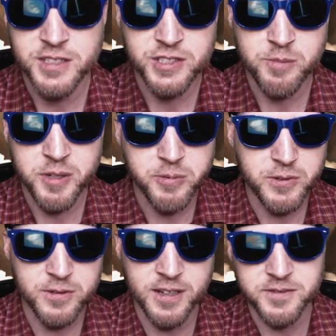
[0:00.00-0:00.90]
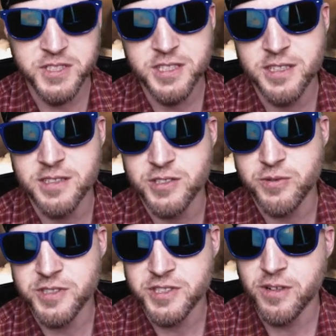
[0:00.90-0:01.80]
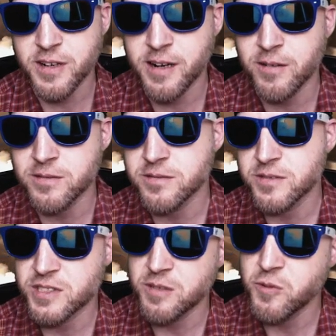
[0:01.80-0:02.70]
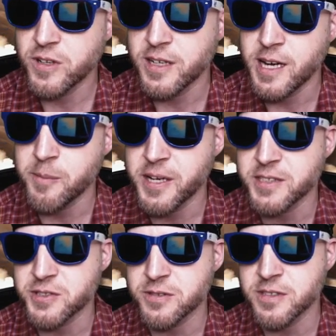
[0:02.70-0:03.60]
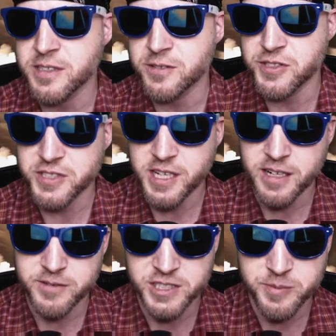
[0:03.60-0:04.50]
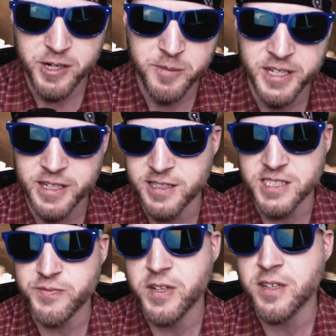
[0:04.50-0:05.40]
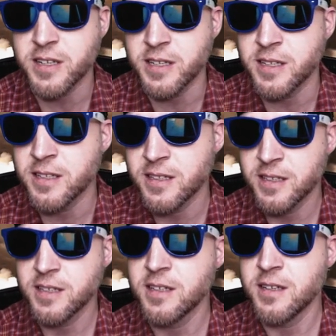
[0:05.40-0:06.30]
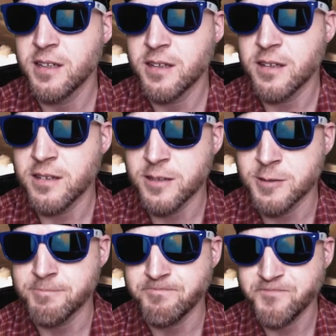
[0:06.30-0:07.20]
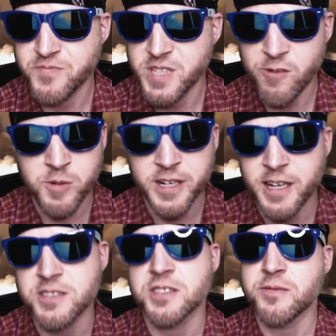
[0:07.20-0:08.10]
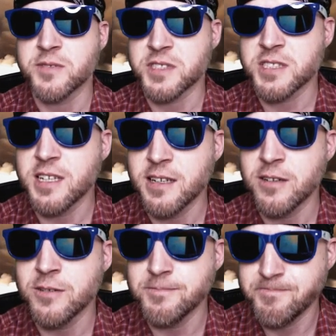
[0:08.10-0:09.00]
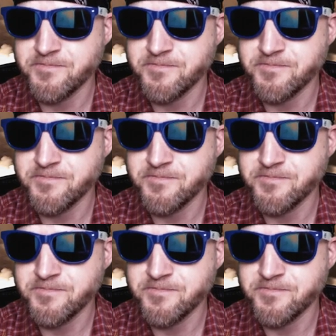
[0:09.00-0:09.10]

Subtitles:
Some people I've seen sort of start out somewhat haphazardly. They're just kind of experimenting, and that's fine. Everybody has a different style.